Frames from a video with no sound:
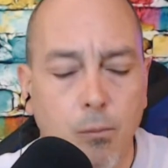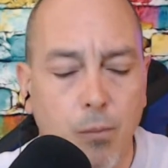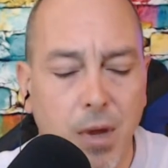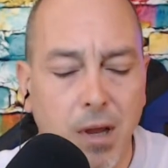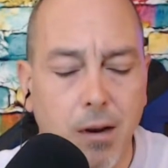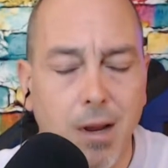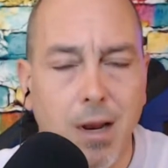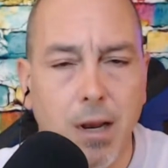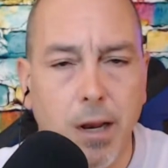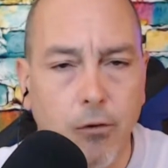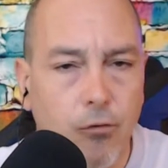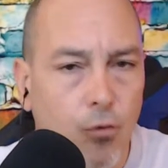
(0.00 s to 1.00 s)
been in
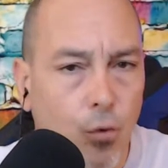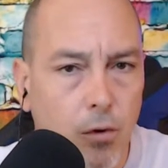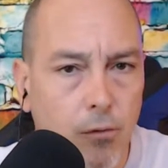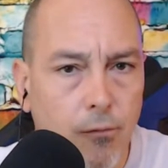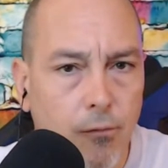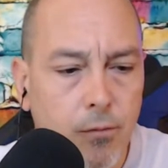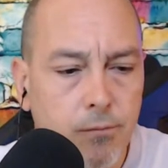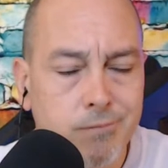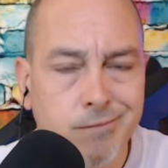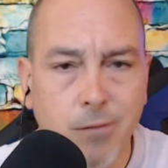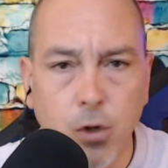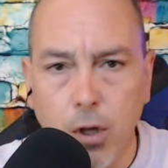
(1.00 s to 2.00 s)
any sort of
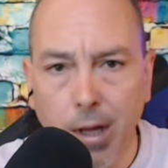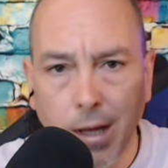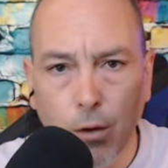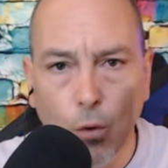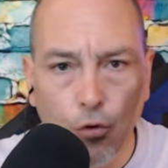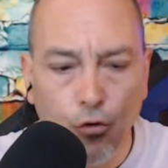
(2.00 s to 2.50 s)
legal